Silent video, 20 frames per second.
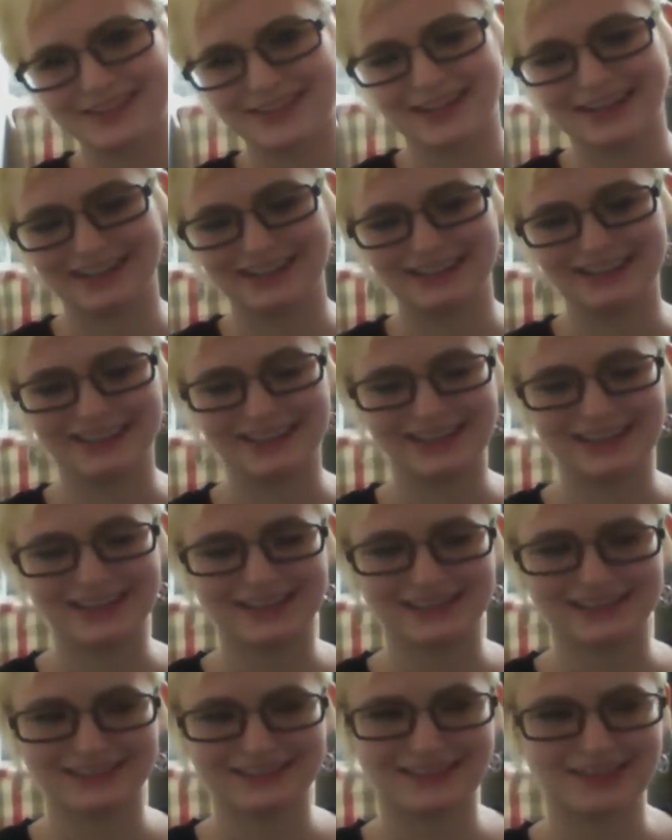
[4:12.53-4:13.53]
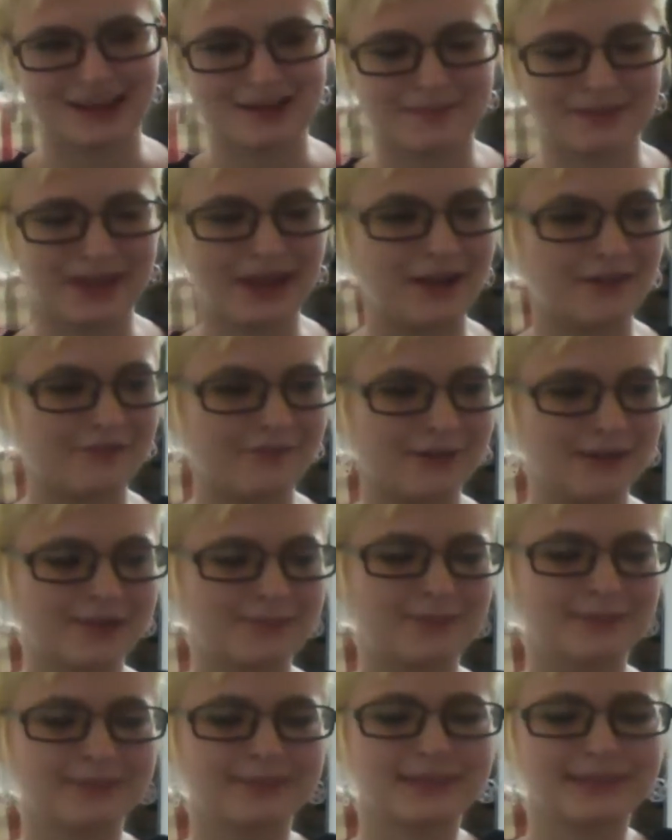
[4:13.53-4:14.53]
try to like shop at half price
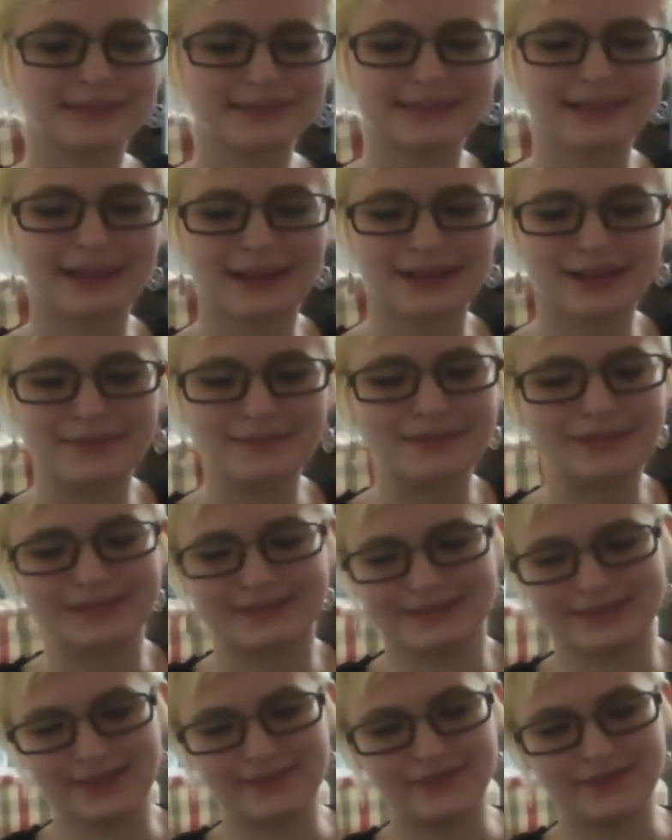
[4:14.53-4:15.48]
books all the time, and it's